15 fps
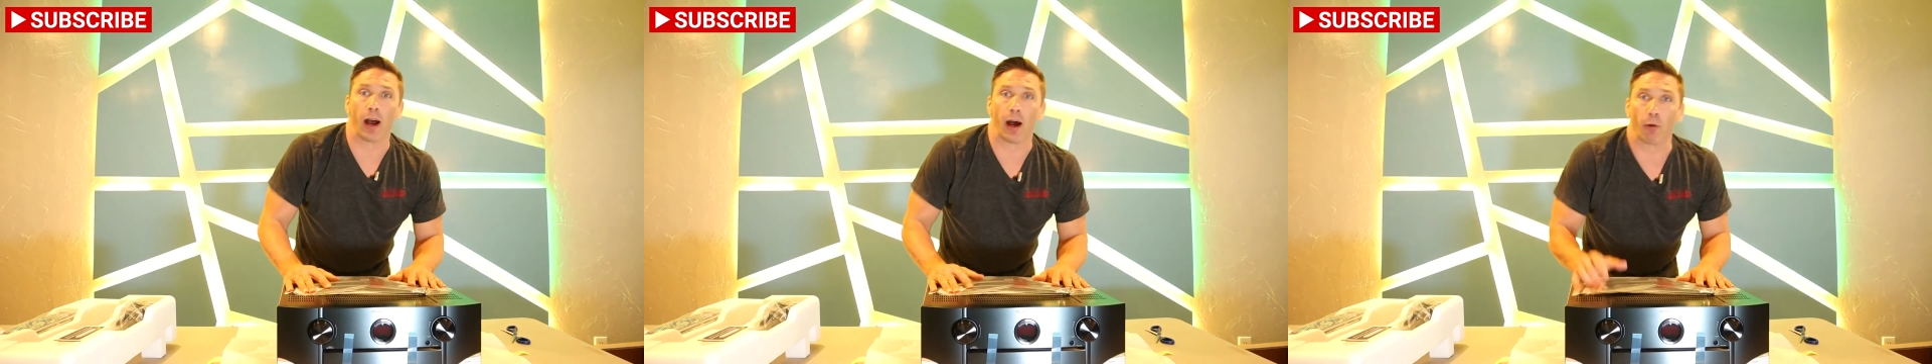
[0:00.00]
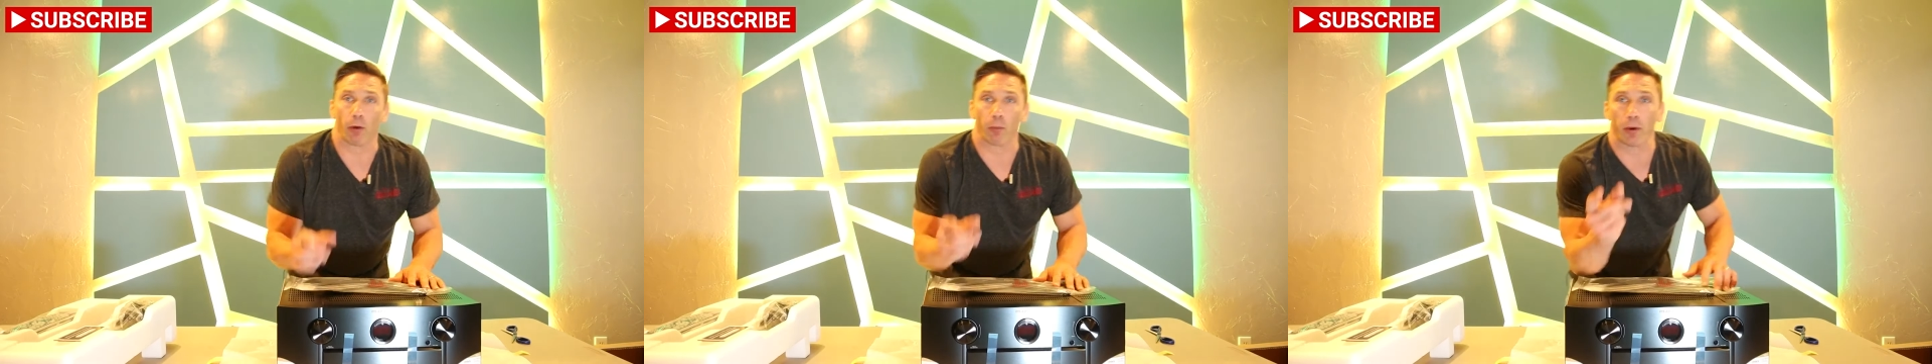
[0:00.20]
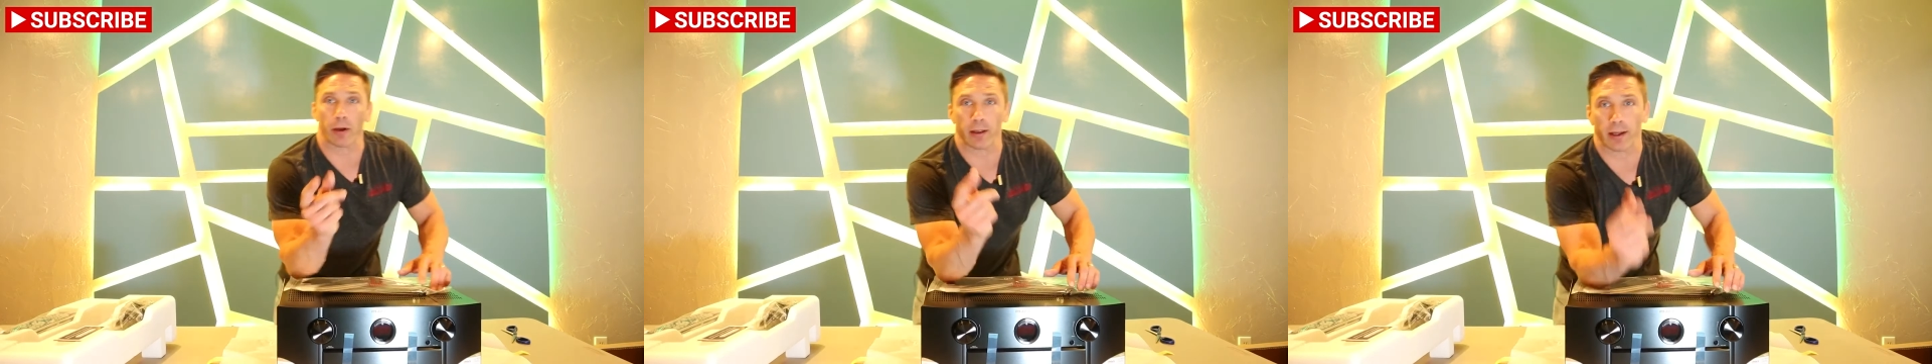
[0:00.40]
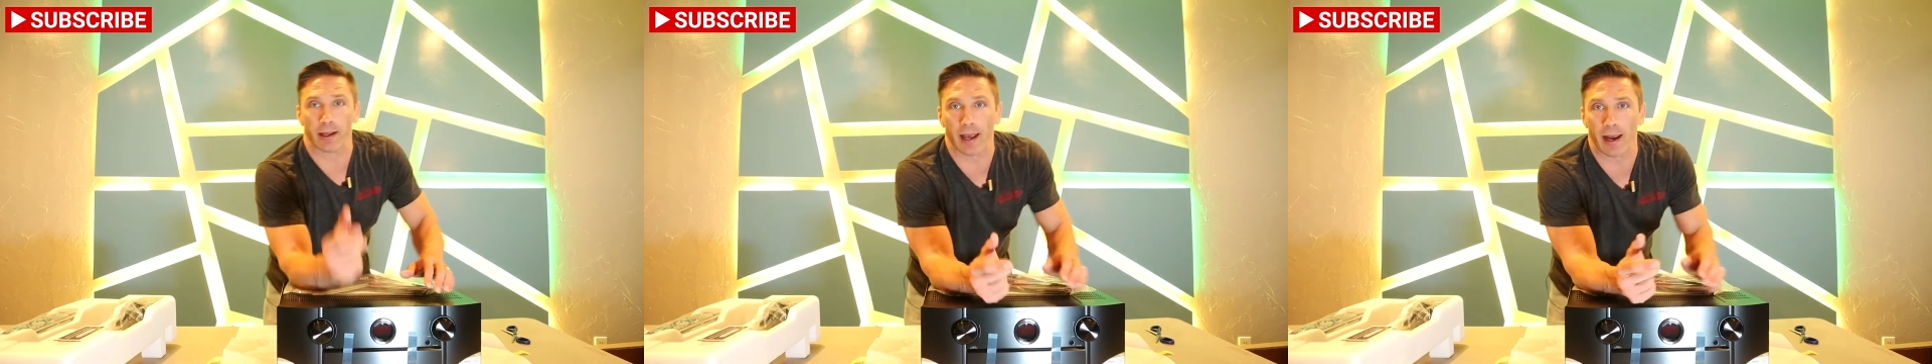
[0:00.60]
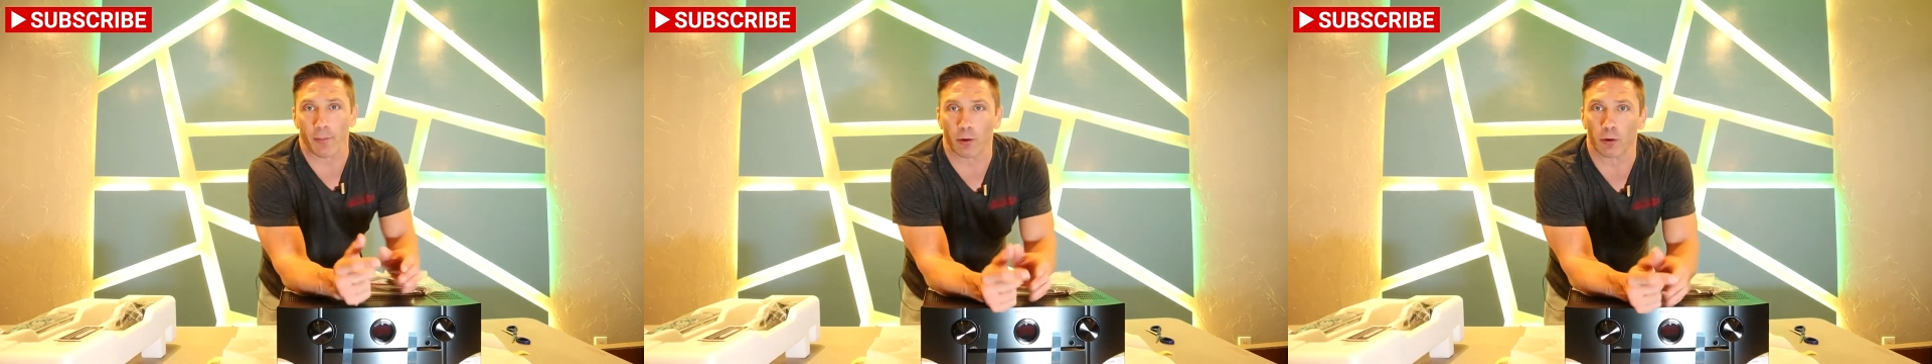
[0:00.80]
I want to bring the
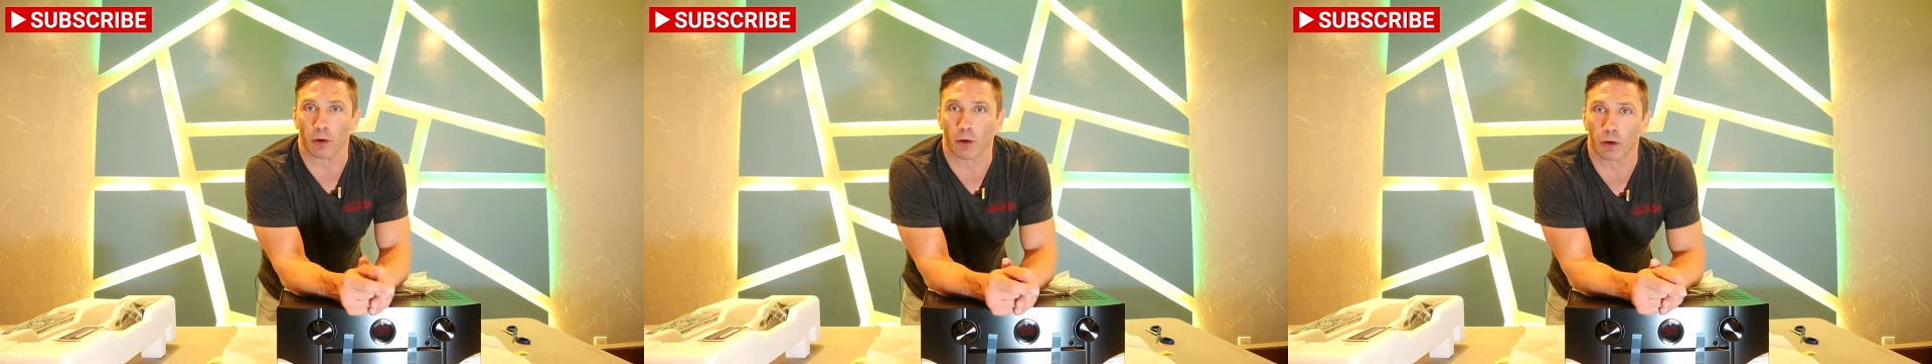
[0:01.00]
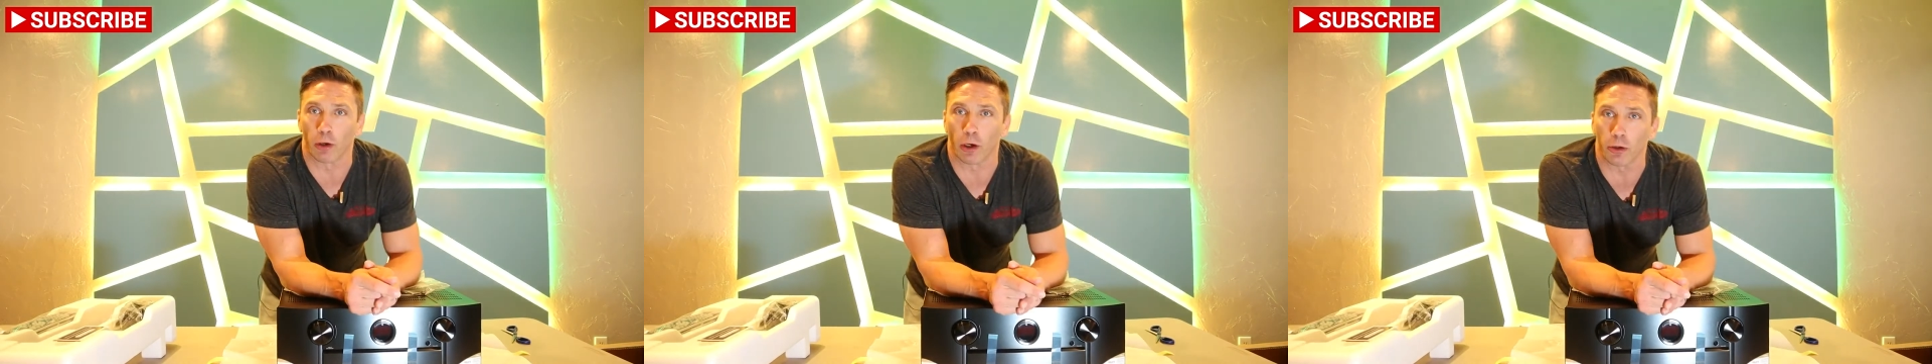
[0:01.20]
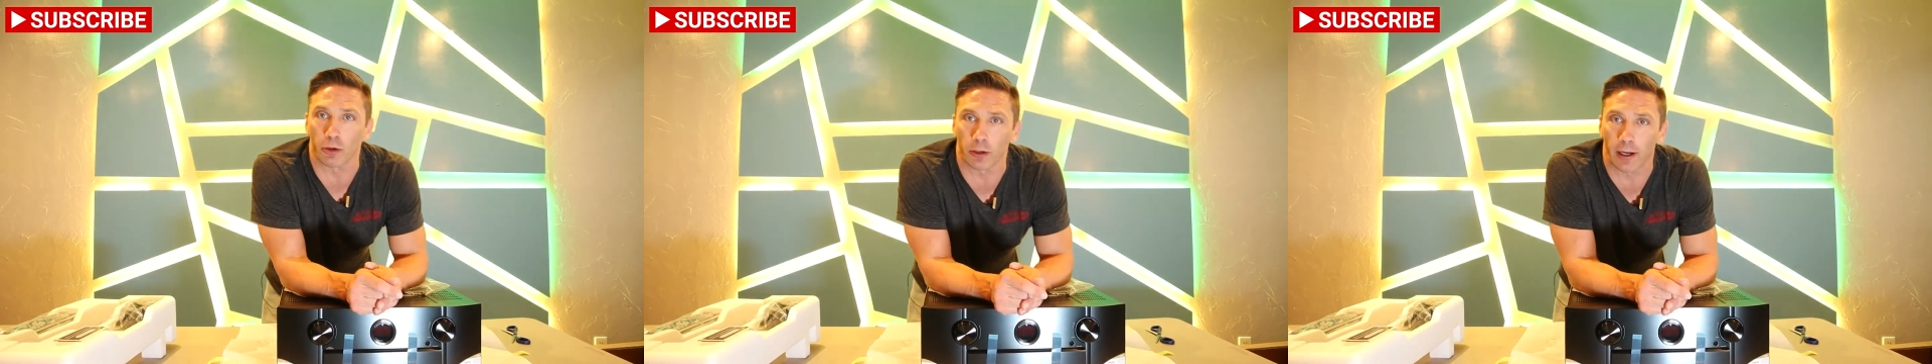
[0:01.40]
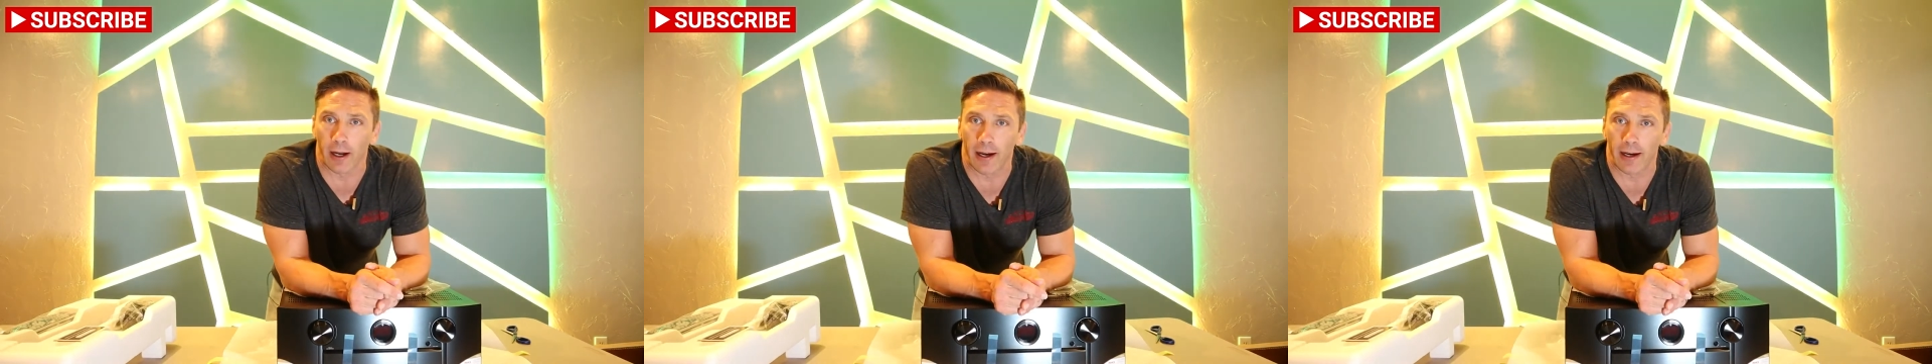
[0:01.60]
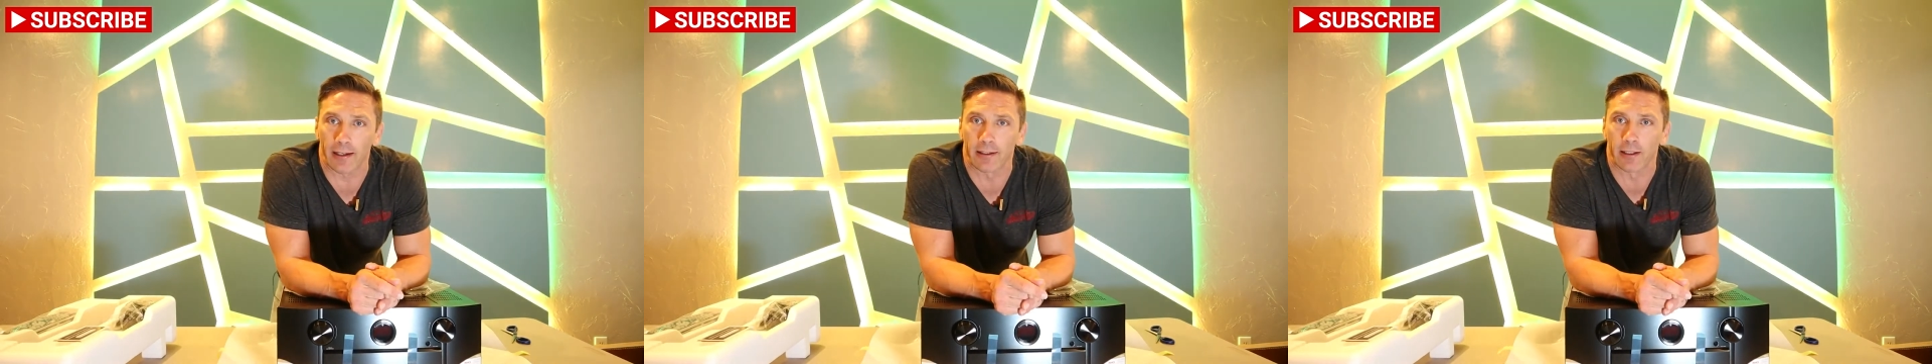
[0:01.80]
camera a little closer
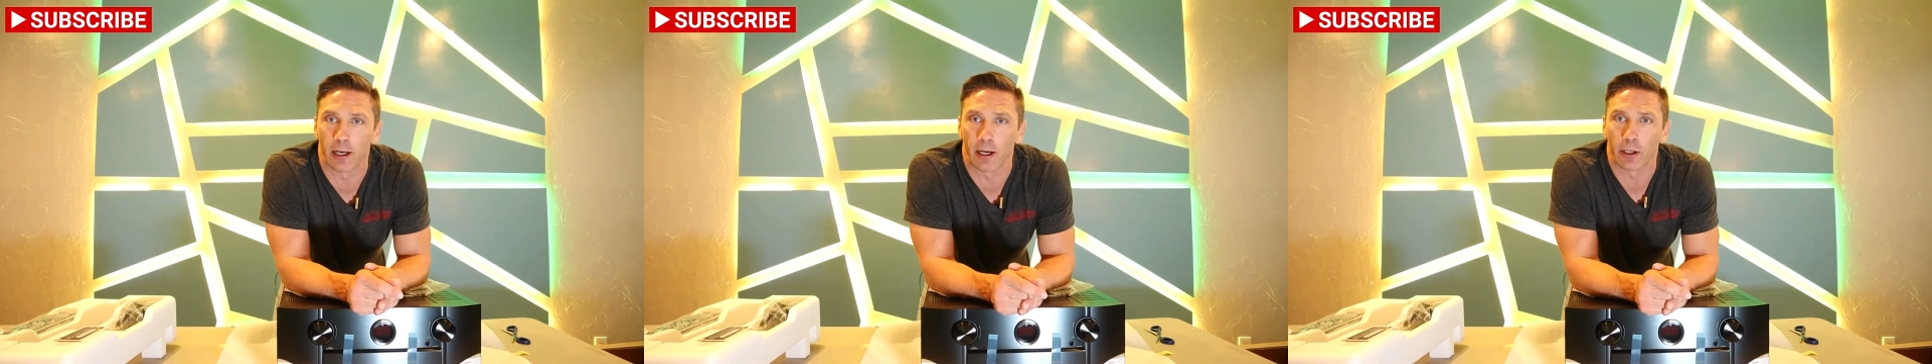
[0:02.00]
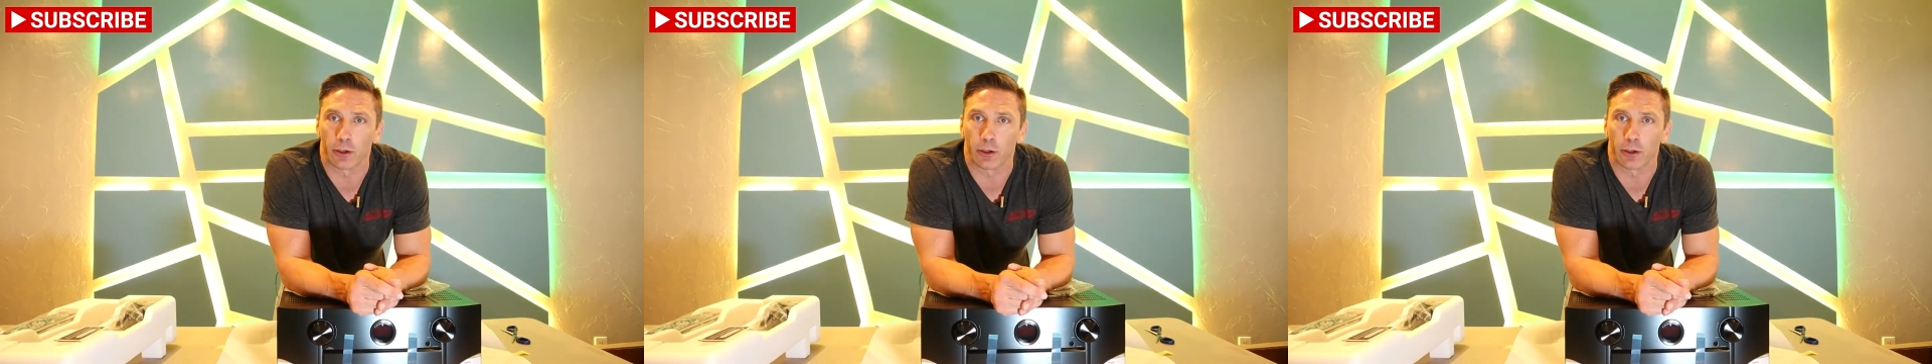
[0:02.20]
guys